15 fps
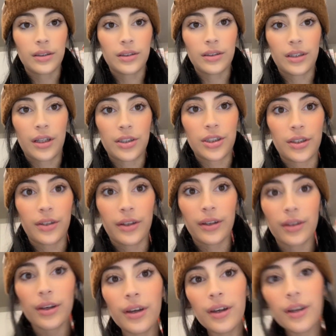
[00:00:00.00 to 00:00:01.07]
Does she look
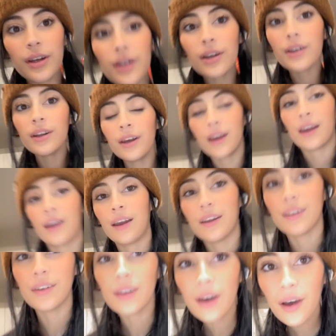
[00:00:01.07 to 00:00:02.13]
good?
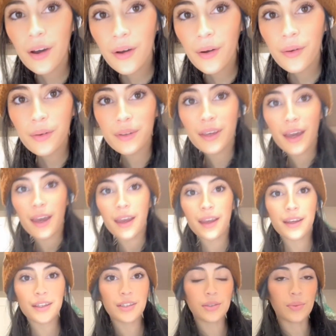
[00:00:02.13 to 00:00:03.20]
No,
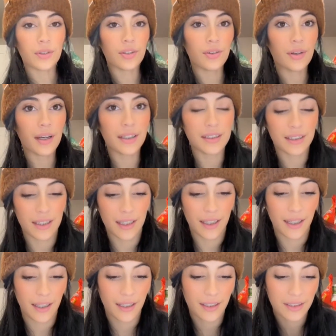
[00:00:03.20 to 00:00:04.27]
yes. What do you guys
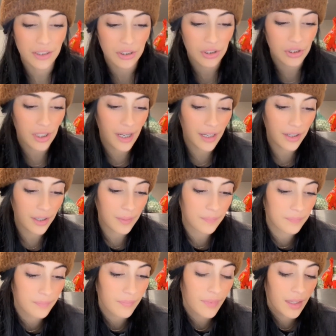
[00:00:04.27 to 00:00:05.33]
think? Let's try her.
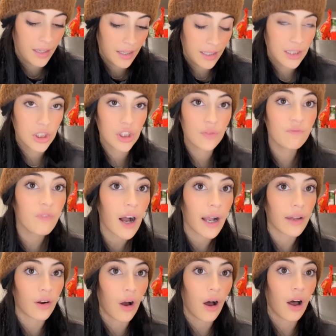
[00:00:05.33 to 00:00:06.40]
She's
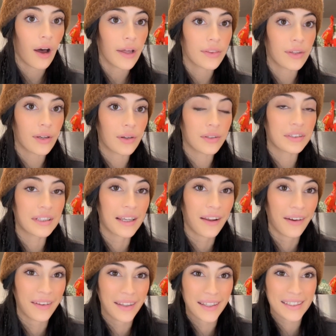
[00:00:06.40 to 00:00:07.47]
fucking hot though. See
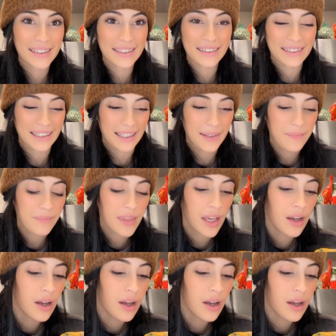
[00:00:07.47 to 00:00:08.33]
all that steam?